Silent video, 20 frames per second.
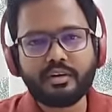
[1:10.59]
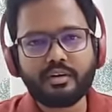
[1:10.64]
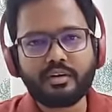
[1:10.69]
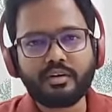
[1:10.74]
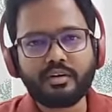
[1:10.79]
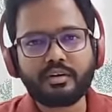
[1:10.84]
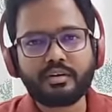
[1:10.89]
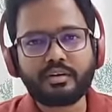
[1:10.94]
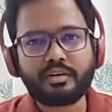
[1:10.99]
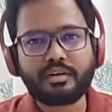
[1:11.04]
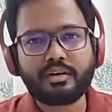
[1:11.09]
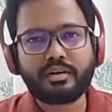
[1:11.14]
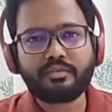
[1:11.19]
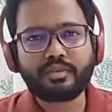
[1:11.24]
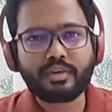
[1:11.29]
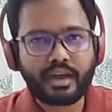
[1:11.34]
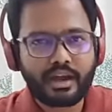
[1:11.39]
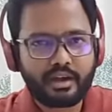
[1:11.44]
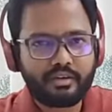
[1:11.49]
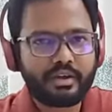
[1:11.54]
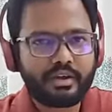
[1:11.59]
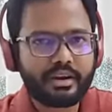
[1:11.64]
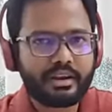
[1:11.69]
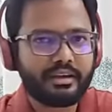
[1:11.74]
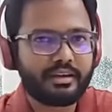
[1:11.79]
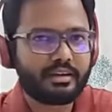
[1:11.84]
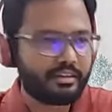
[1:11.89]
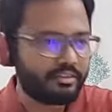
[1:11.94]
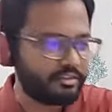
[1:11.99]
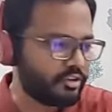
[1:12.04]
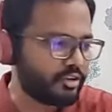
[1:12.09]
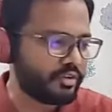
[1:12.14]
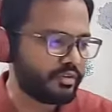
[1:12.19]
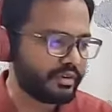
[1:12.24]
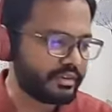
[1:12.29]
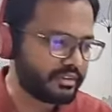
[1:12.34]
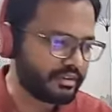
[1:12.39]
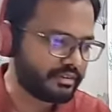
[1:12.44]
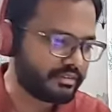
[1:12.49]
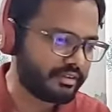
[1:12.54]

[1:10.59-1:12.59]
or if you have any issue with the